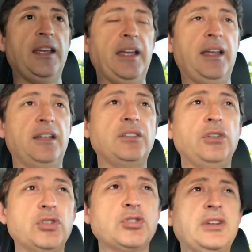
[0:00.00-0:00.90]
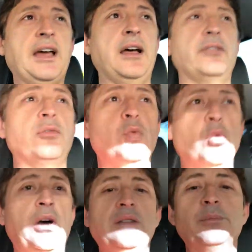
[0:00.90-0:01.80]
and you should have
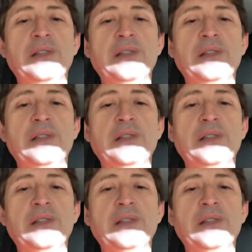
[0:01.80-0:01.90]
1